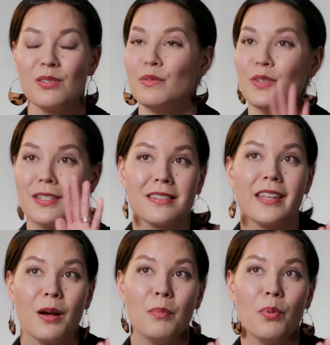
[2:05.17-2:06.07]
so if you can
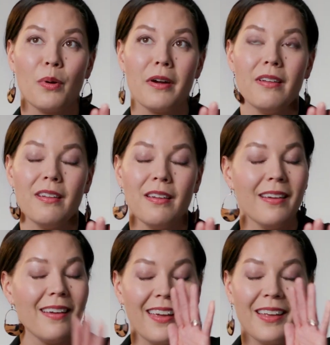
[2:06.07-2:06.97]
stay on board
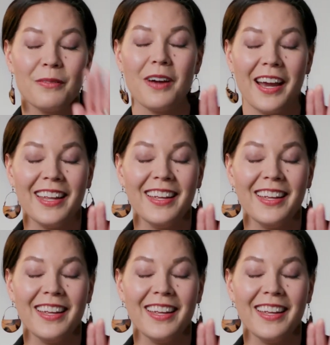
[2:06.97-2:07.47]
and ride